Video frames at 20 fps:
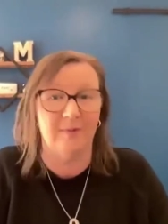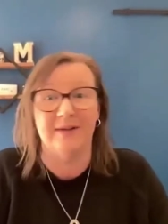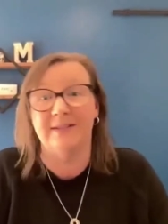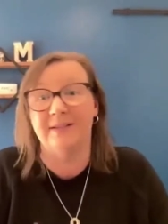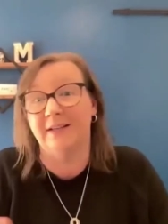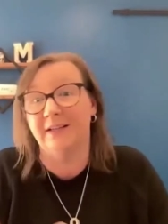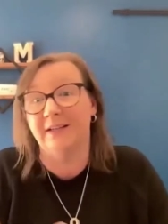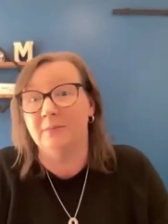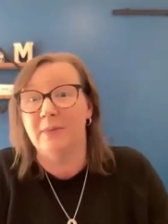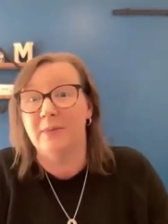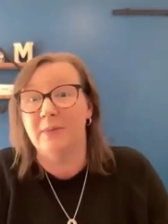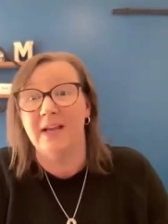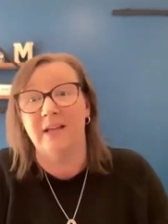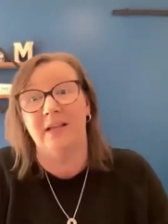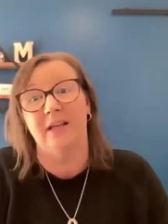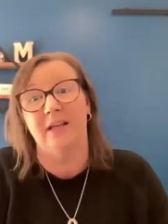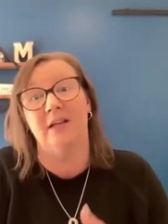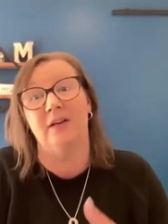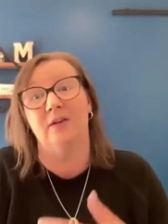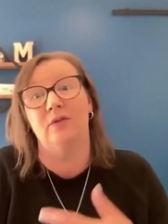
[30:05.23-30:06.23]
We see it in
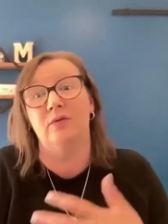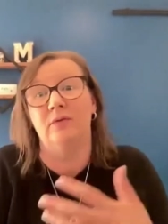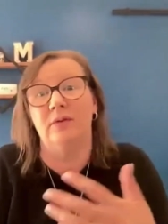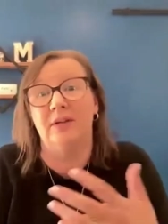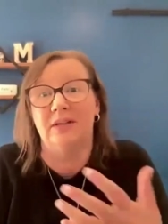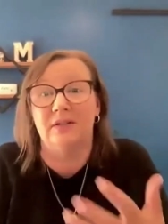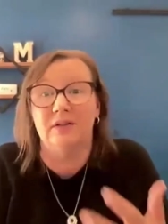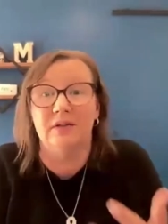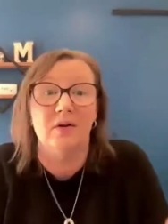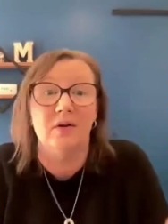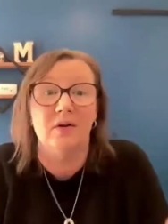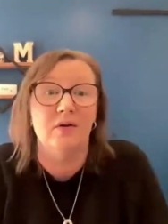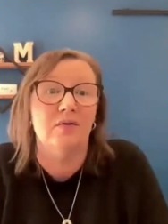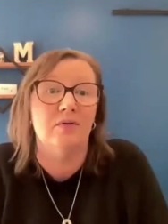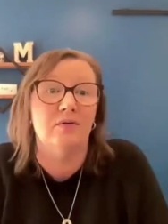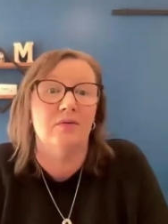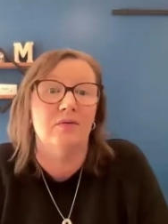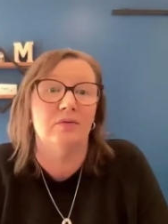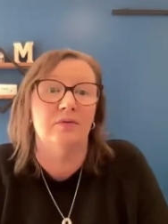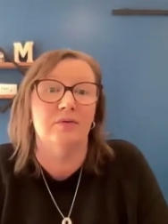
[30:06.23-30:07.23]
banking, who gets
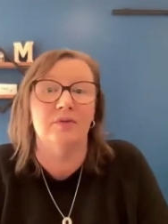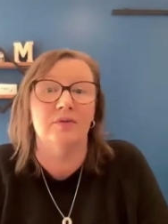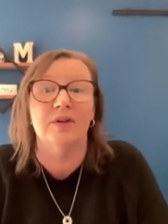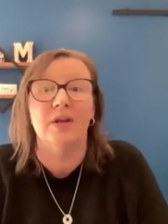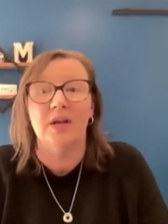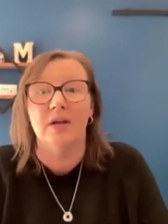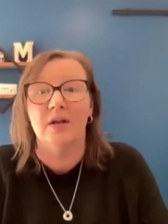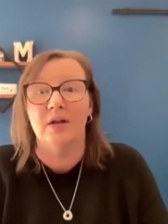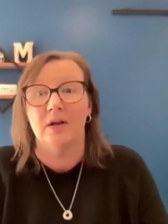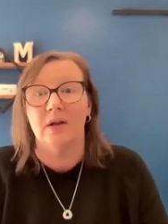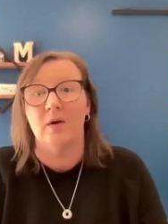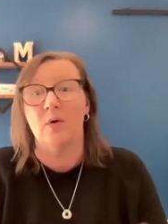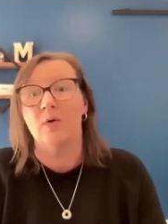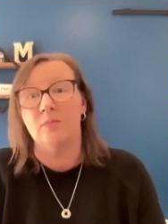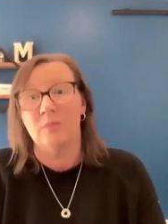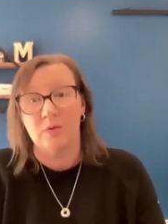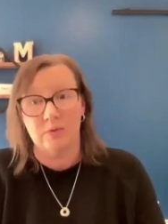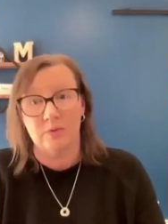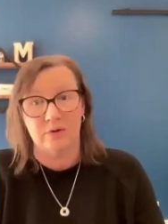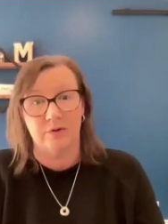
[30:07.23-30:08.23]
loans,
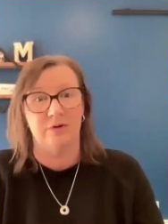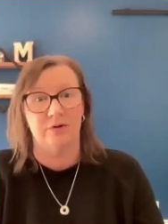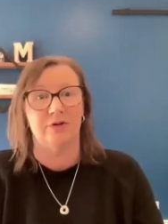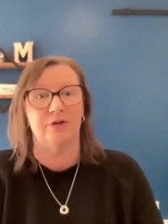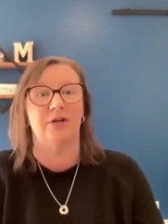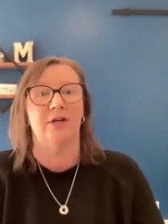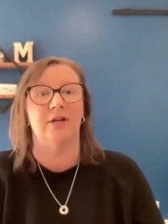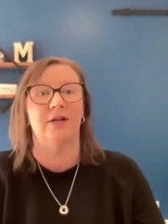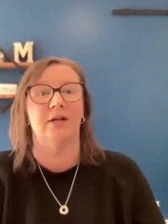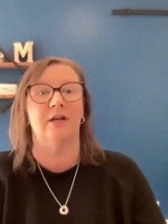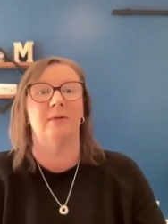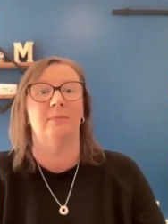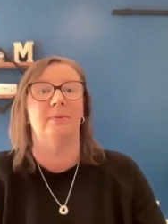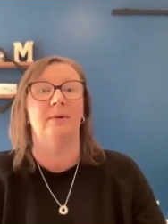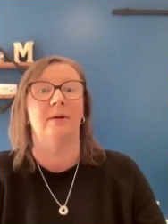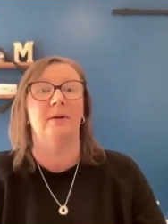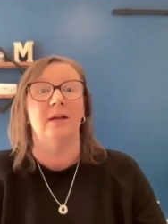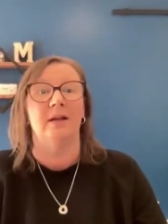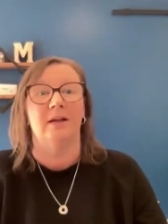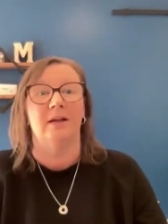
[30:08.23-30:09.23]
home
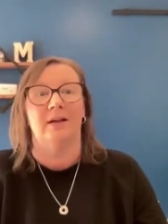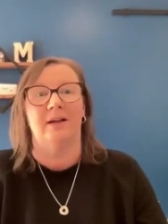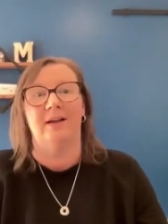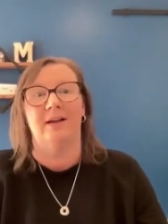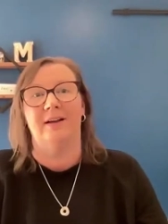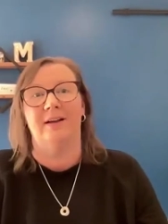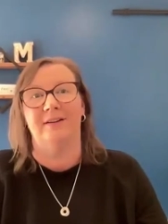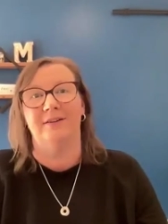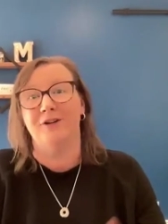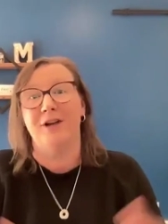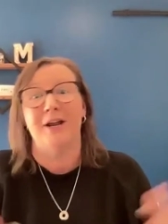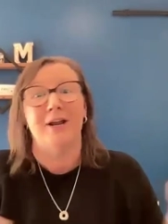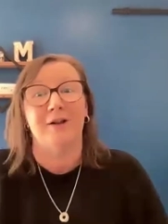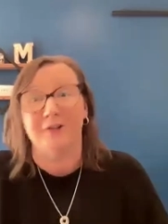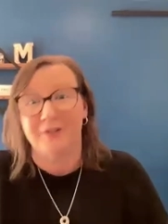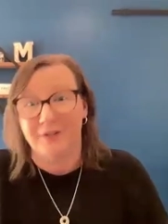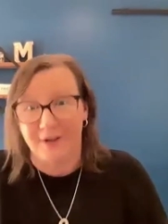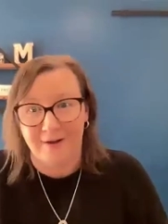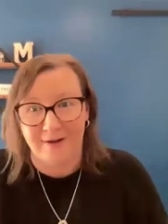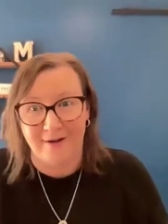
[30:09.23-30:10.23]
ownership,
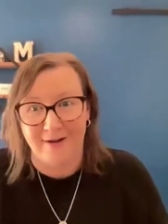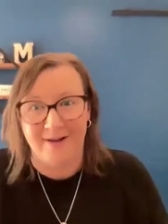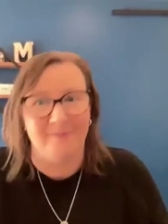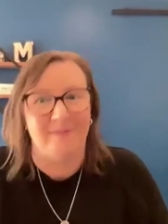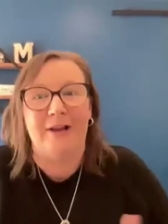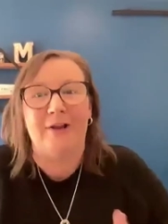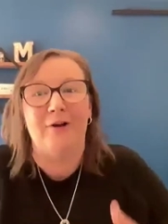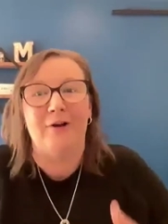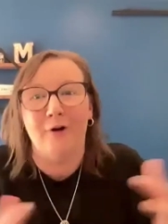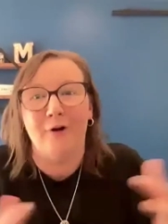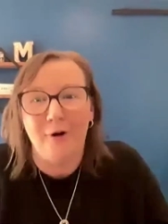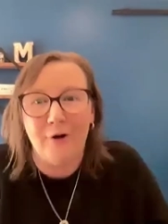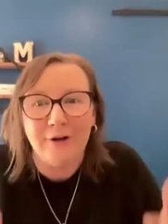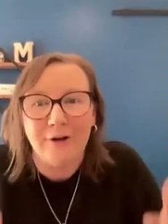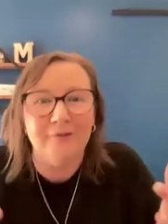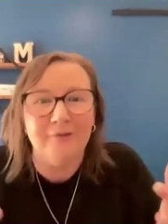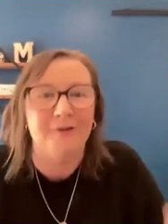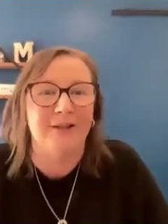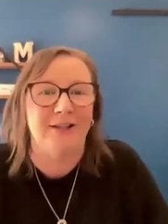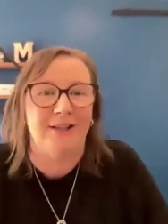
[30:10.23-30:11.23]
jail time, like
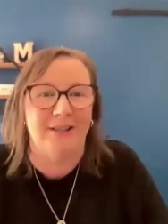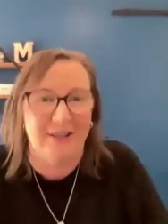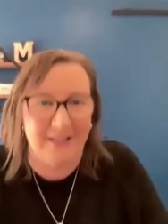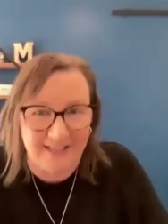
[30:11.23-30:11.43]
all of the